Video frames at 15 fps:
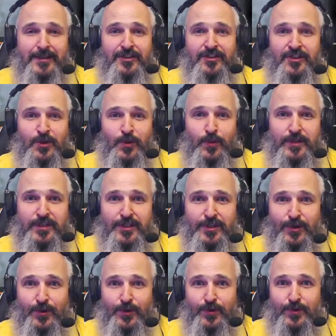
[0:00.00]
new
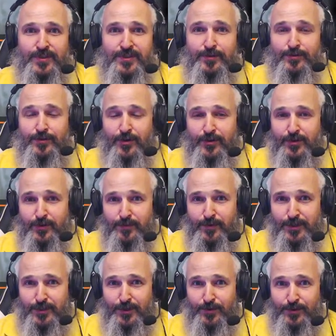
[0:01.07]
videos, tutorial
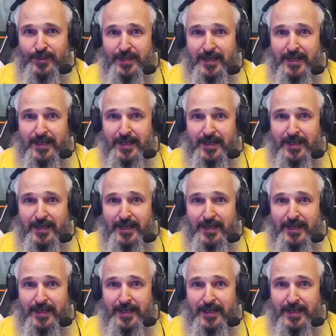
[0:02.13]
videos.